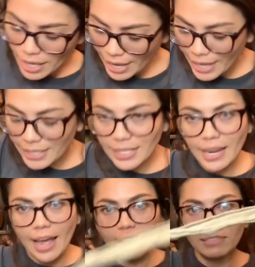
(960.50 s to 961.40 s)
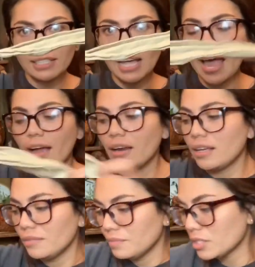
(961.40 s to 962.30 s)
and it did have the tie on
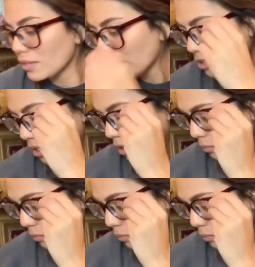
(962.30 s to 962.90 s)
it, so that's good.